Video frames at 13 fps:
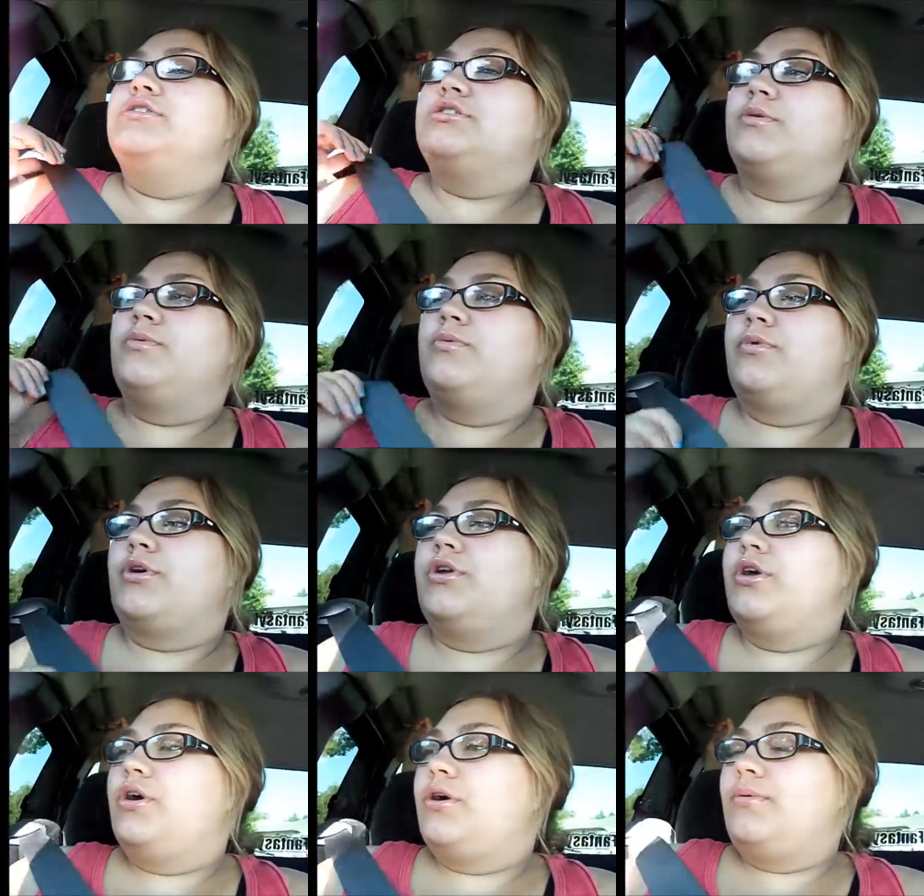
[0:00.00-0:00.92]
So
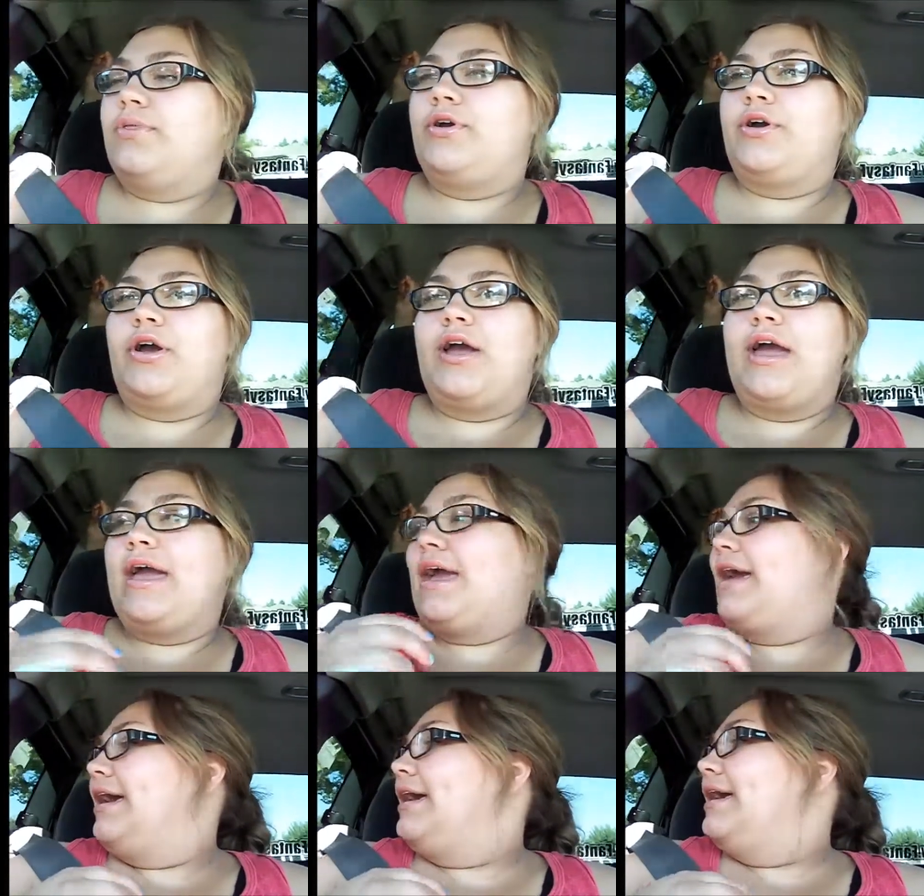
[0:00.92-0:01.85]
we're gonna go with her,
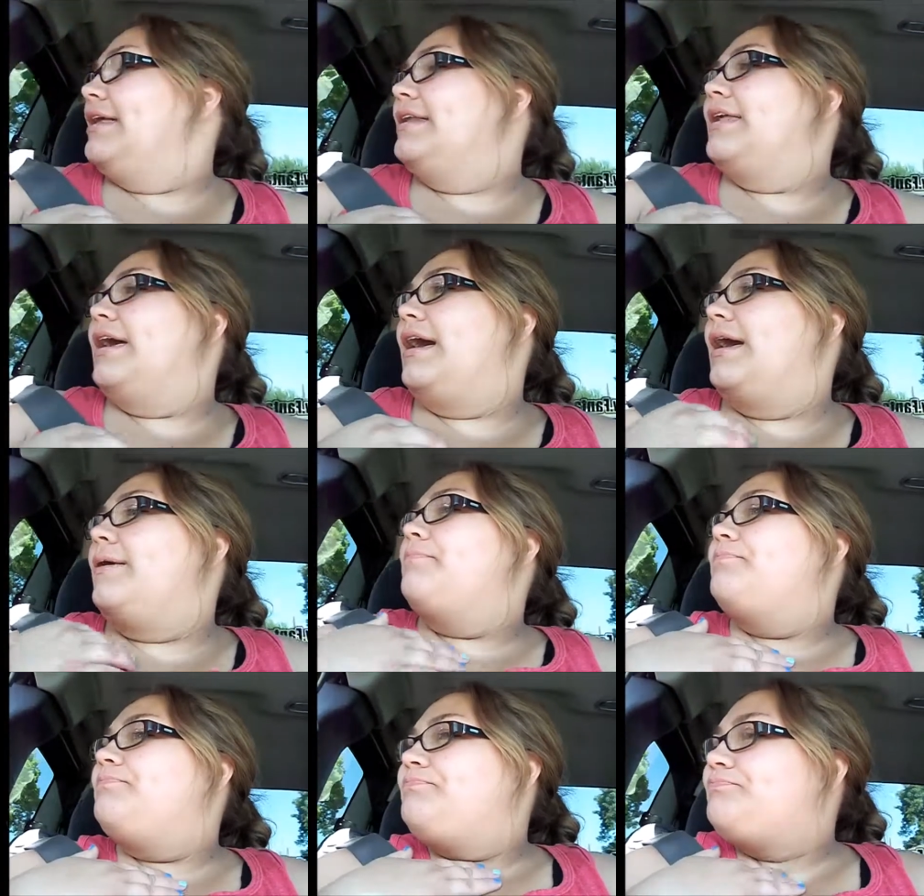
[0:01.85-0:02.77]
and um,